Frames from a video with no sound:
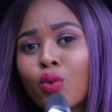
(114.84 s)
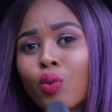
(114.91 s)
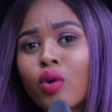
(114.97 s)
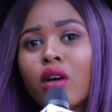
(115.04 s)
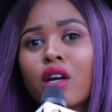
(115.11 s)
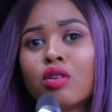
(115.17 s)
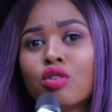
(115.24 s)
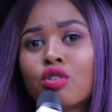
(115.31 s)
you will,
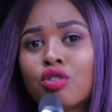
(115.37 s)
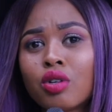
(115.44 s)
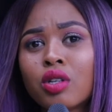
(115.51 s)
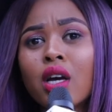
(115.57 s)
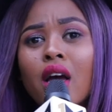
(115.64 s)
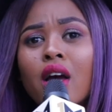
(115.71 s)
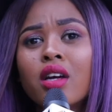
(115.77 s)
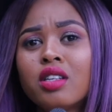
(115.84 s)
and you should.
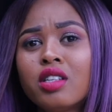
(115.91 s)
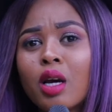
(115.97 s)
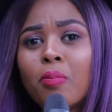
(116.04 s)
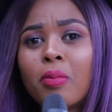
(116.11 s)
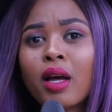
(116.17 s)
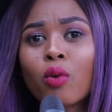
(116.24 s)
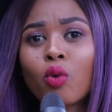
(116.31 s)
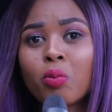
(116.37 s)
Dear
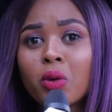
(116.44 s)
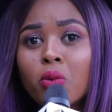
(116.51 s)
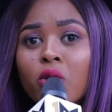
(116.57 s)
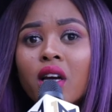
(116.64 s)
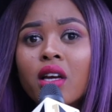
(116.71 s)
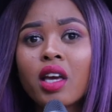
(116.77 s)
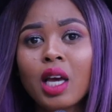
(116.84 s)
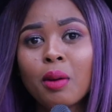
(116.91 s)
black woman, we
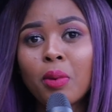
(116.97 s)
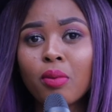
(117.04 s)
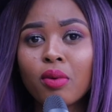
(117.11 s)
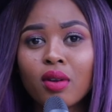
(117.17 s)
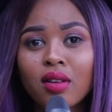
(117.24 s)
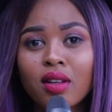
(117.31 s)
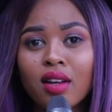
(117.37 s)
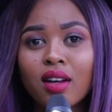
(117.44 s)
are
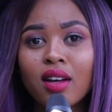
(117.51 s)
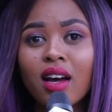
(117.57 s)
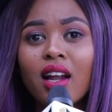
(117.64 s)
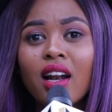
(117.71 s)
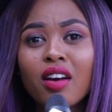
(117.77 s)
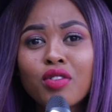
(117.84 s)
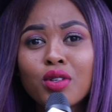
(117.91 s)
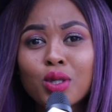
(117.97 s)
capable. I
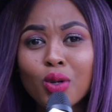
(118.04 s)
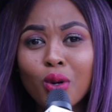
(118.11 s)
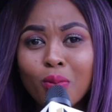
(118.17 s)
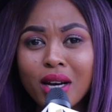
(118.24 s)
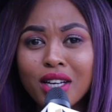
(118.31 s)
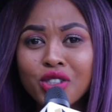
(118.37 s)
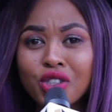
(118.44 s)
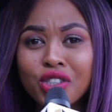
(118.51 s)
love you so
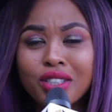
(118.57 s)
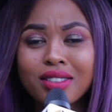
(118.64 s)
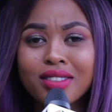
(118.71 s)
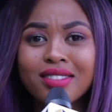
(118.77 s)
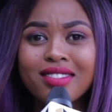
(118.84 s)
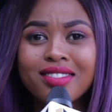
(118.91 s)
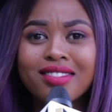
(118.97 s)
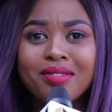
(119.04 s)
much,
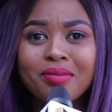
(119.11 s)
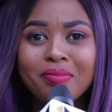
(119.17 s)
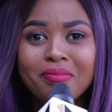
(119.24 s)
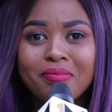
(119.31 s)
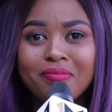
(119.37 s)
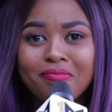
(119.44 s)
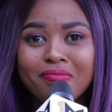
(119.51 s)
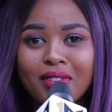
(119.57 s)

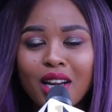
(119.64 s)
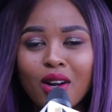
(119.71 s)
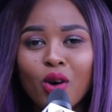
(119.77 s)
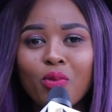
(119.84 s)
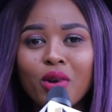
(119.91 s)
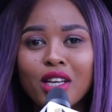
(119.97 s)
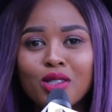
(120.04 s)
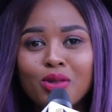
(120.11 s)
and I hope
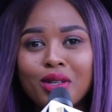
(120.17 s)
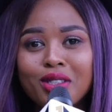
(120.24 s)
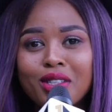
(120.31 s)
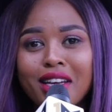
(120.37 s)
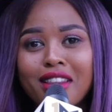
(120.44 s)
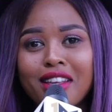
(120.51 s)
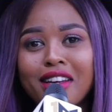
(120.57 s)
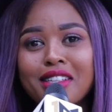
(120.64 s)
we get to work
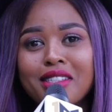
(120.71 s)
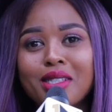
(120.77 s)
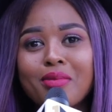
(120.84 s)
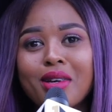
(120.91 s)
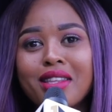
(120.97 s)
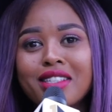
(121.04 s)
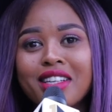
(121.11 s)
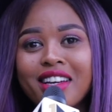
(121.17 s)
together again some
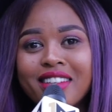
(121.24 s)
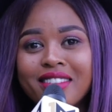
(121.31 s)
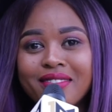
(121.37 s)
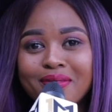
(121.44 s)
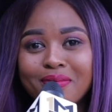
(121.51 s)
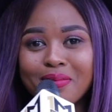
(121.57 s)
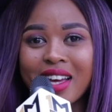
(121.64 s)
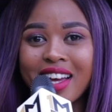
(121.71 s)
other day.
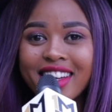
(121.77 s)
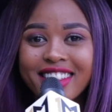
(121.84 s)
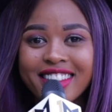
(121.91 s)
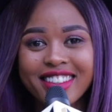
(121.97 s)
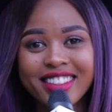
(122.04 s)
Bye.